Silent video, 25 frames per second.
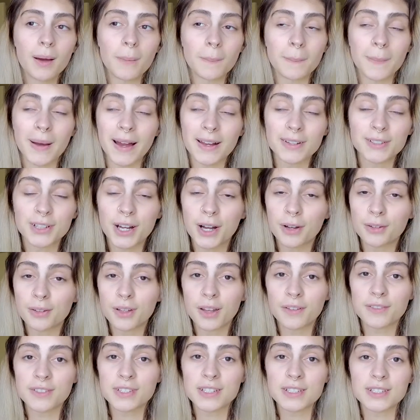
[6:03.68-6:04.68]
My child
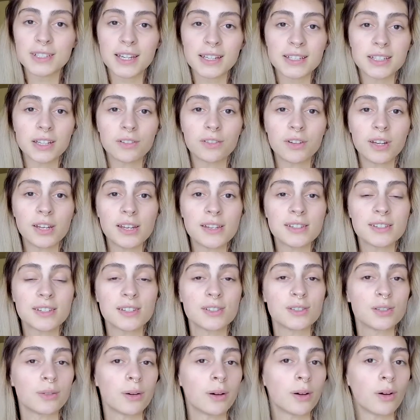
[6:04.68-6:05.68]
loves these activities,
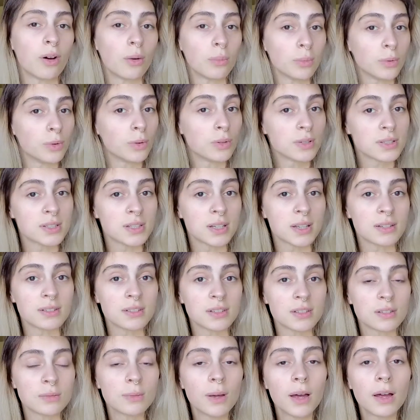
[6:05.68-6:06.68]
and so I hope yours does
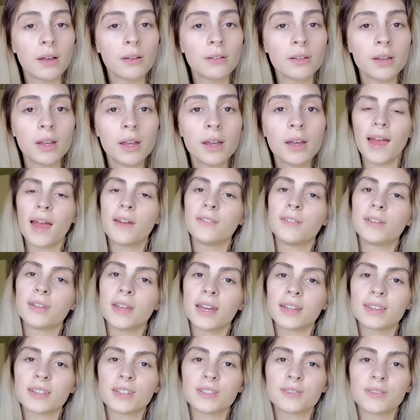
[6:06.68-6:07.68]
as well. If you
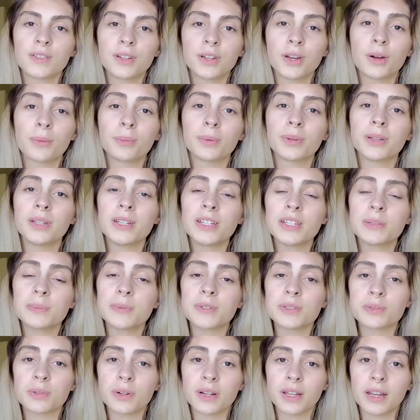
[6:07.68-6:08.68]
like this video, please be
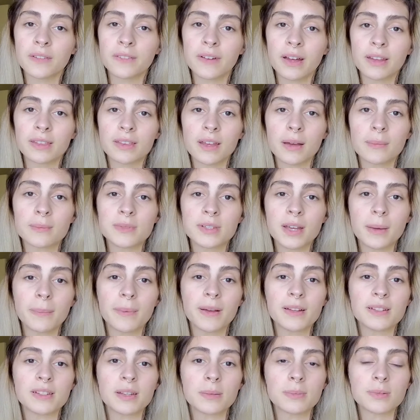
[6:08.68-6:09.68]
sure to give it a thumbs up
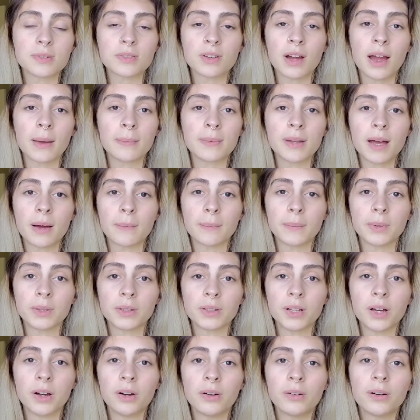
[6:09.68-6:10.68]
and subscribe down
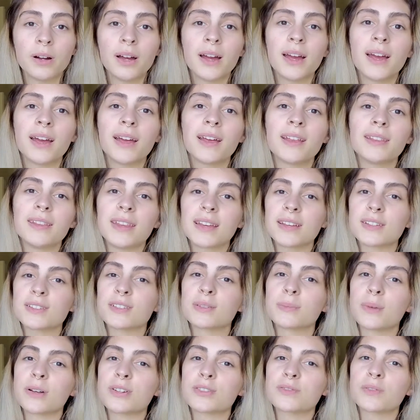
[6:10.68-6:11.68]
below. Thanks
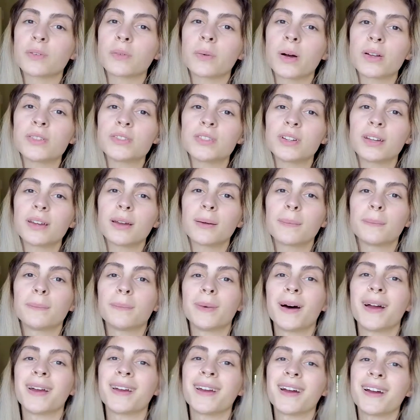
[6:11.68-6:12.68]
so much for watching.
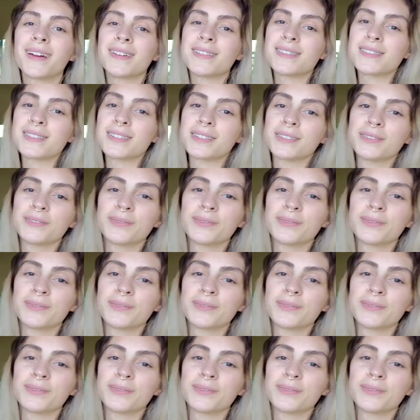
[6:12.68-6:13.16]
Bye guys.